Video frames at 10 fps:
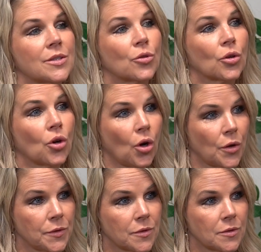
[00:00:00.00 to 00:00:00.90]
there a
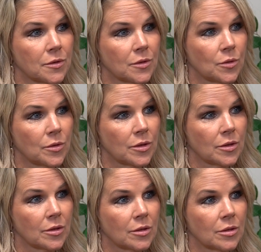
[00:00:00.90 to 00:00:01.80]
cost to do
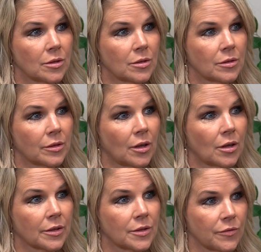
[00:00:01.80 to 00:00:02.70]
the
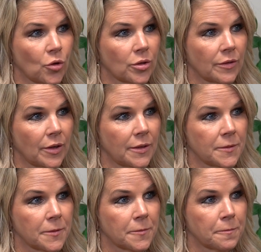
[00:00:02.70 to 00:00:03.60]
lock this far in
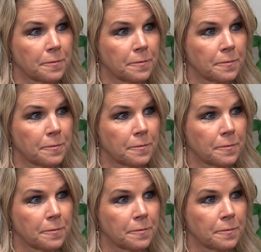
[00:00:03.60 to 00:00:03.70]
advance?